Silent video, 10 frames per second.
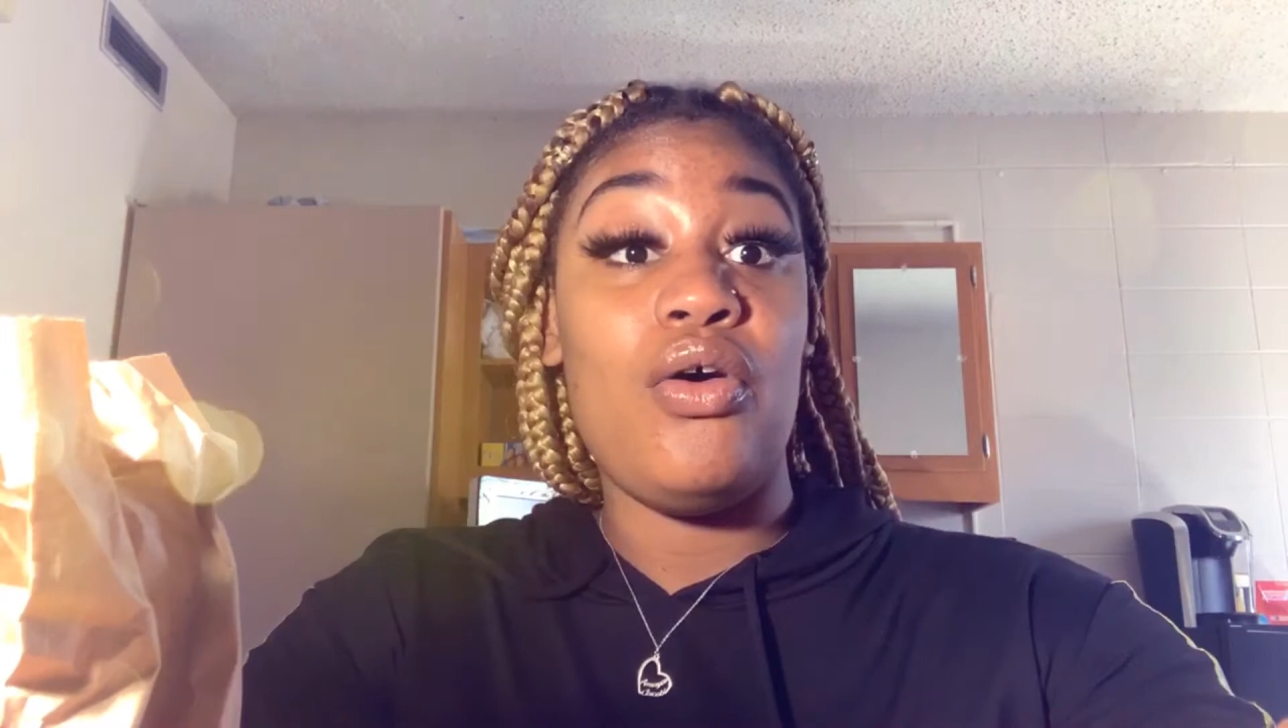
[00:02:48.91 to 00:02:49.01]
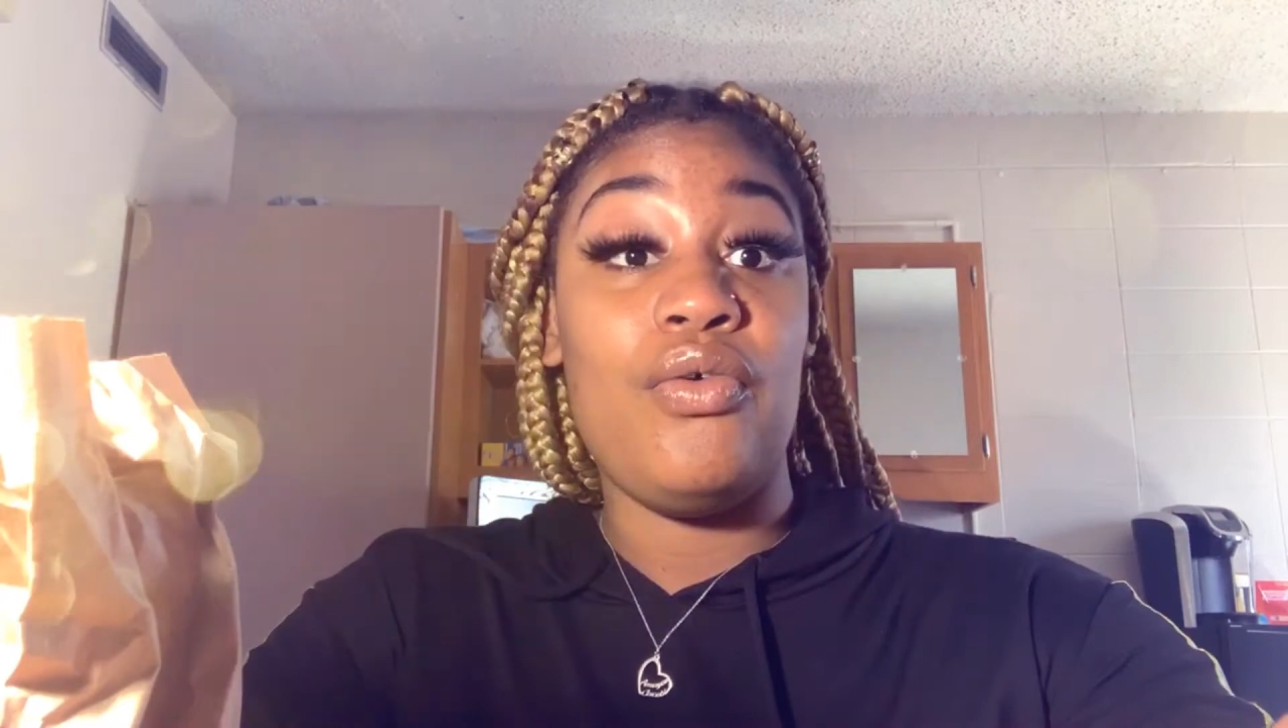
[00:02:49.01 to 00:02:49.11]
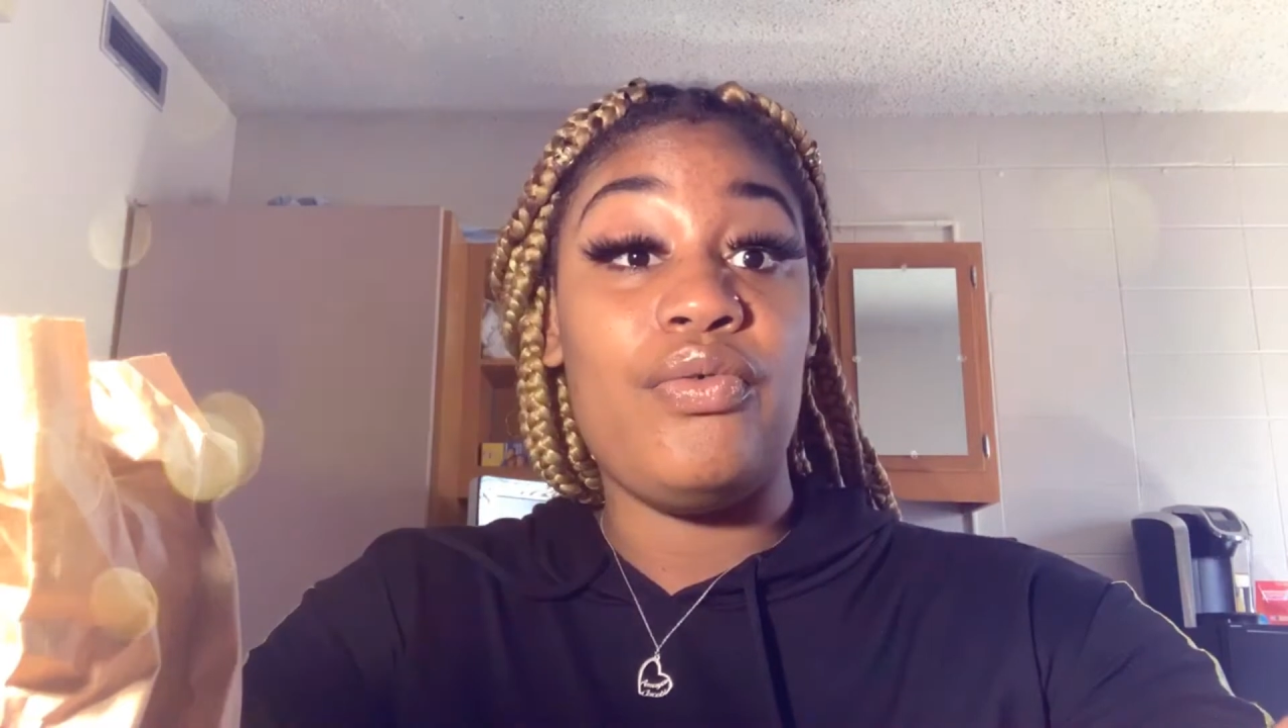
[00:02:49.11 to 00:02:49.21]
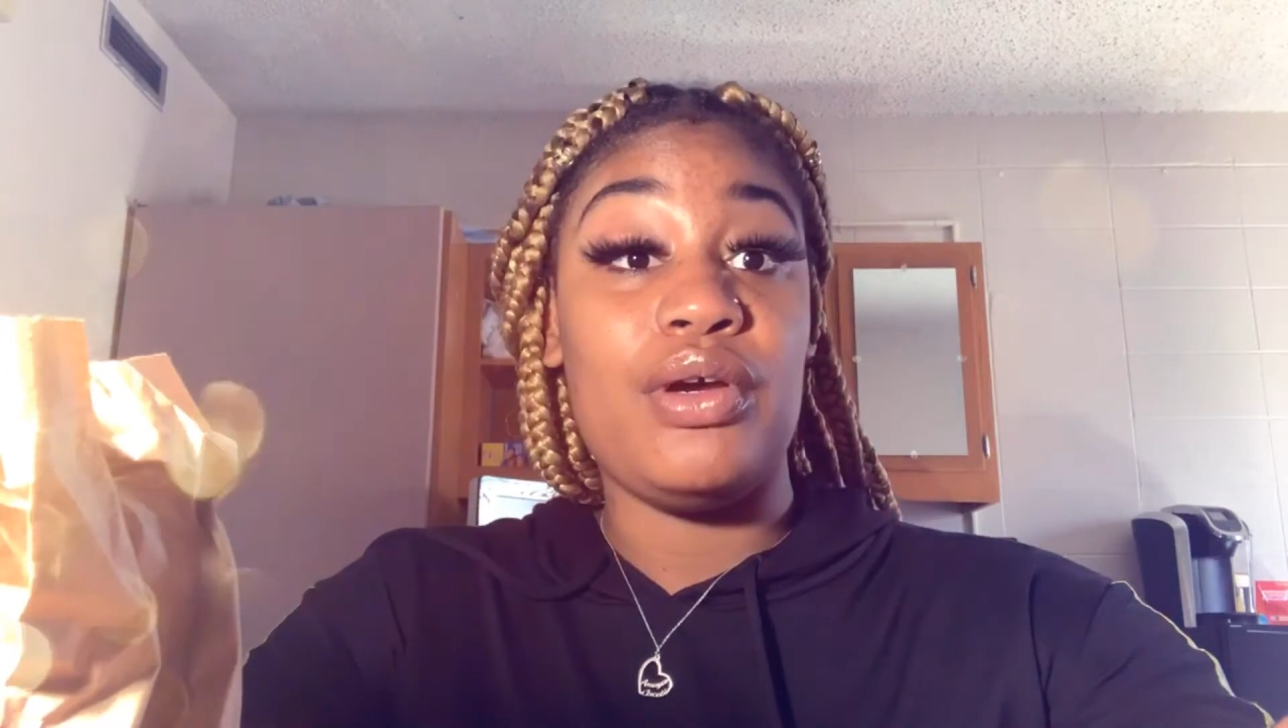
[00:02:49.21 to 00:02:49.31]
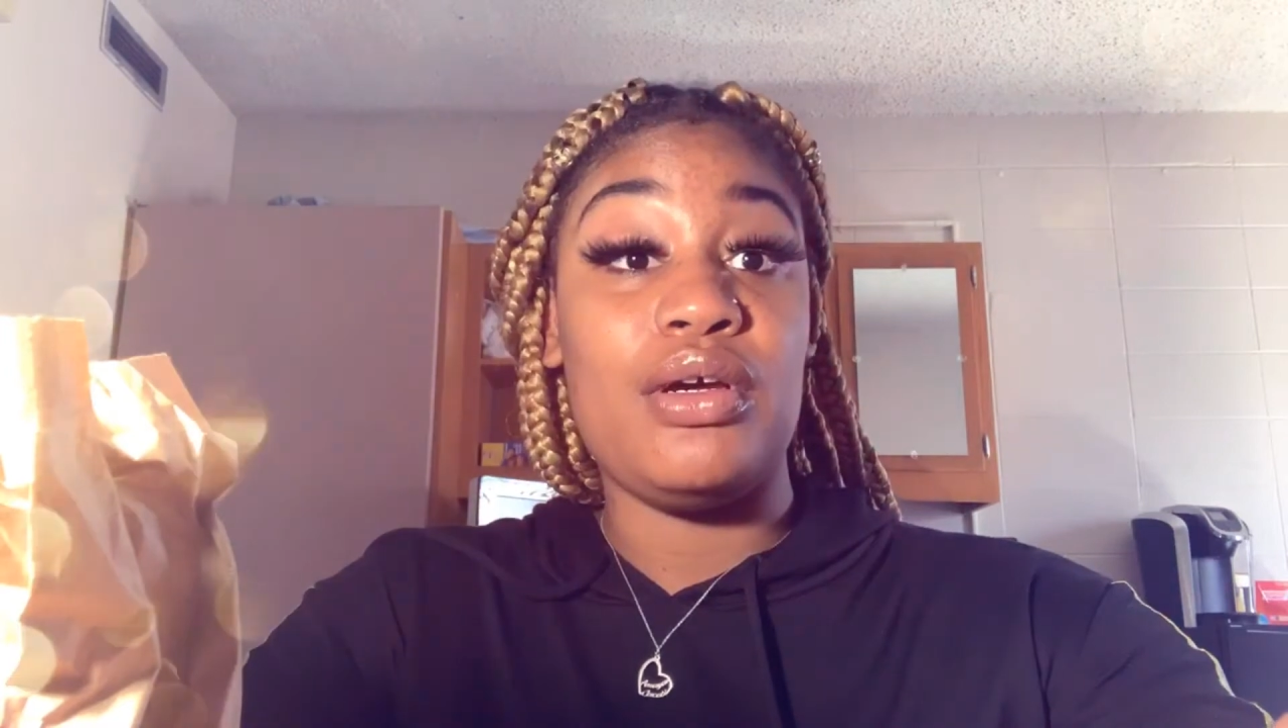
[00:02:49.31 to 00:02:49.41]

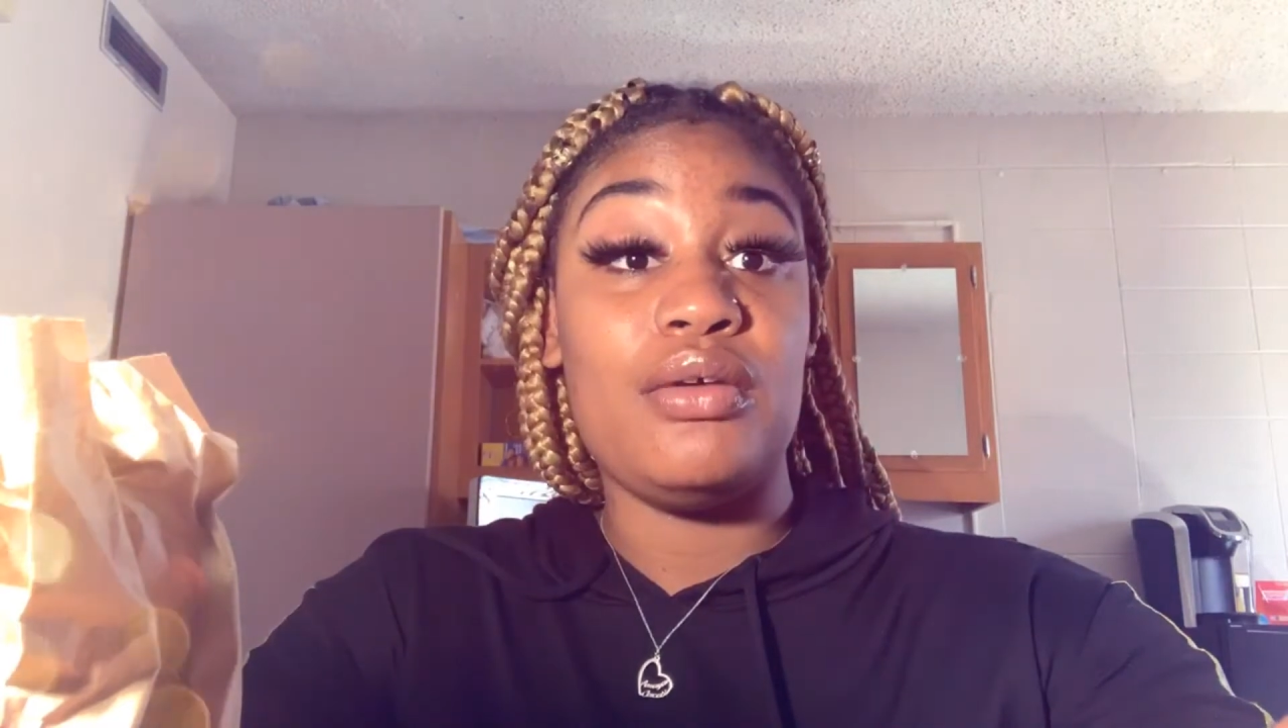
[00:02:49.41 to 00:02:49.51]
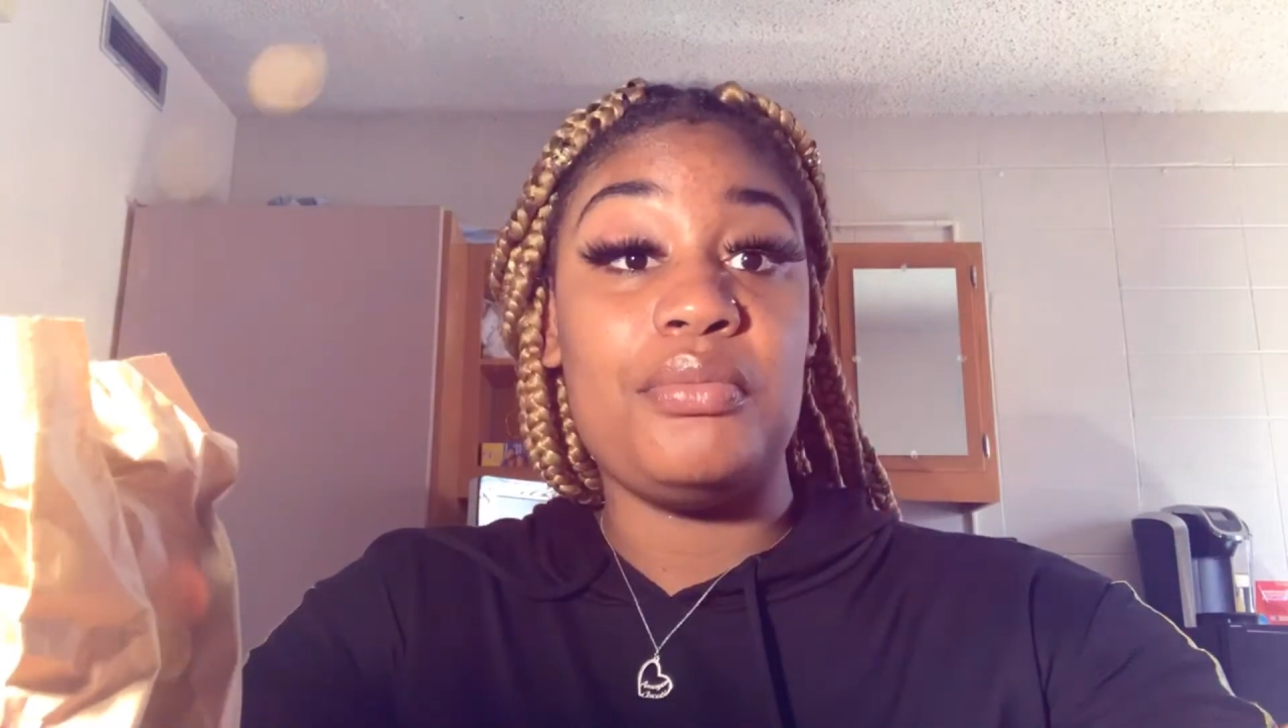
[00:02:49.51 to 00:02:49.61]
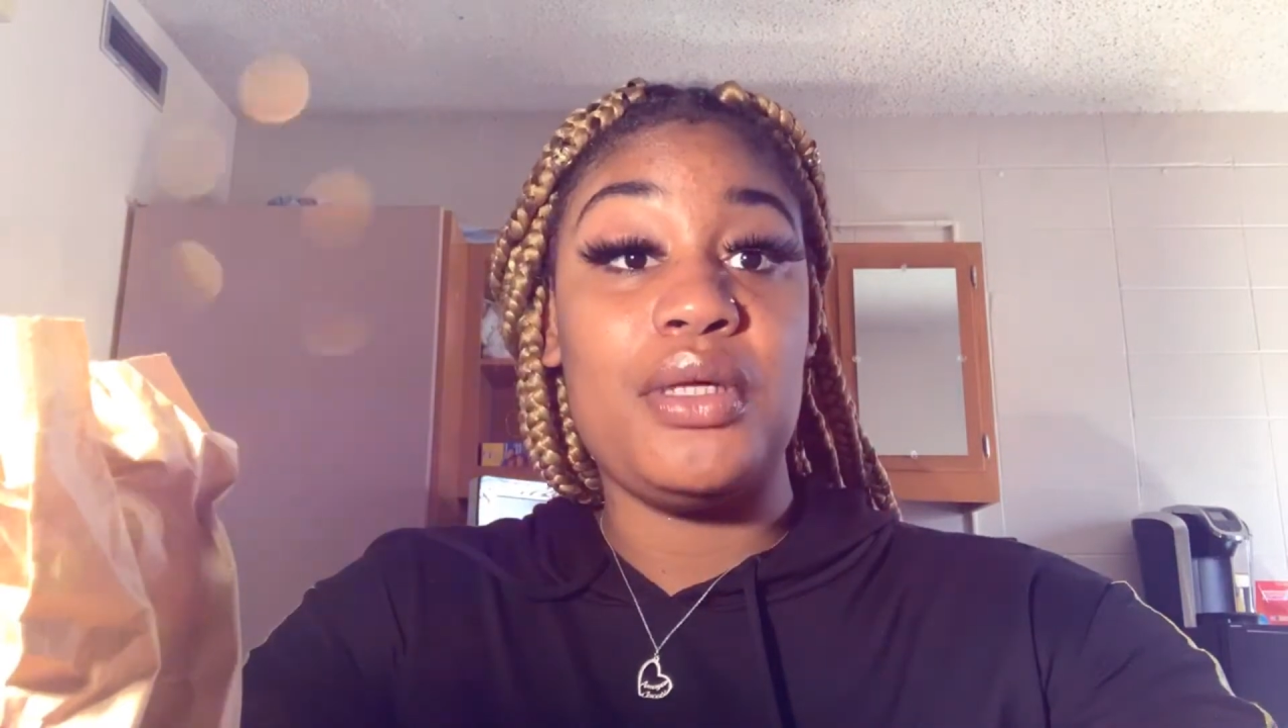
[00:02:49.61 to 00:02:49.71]
over